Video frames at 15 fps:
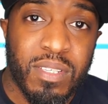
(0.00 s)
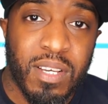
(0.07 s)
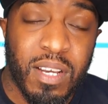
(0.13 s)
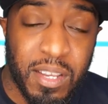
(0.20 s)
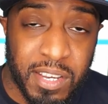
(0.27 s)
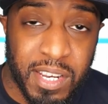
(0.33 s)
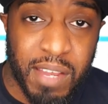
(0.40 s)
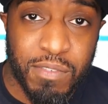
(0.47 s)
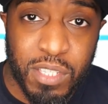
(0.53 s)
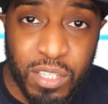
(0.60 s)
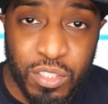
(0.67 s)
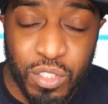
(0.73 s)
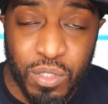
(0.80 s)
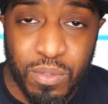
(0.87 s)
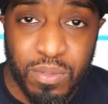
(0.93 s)
Are you gonna have a
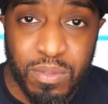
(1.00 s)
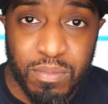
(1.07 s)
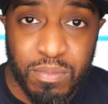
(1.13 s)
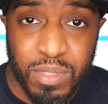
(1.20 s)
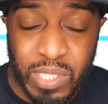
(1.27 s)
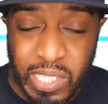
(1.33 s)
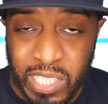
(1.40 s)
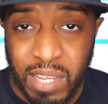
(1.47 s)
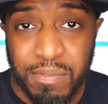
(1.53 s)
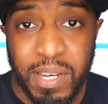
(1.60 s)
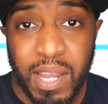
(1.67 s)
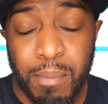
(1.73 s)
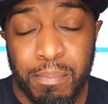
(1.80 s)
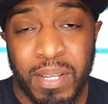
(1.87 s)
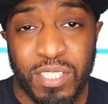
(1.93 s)
schedule? Which is something
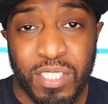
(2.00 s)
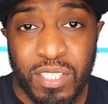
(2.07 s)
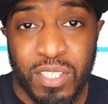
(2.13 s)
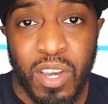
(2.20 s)
I mentioned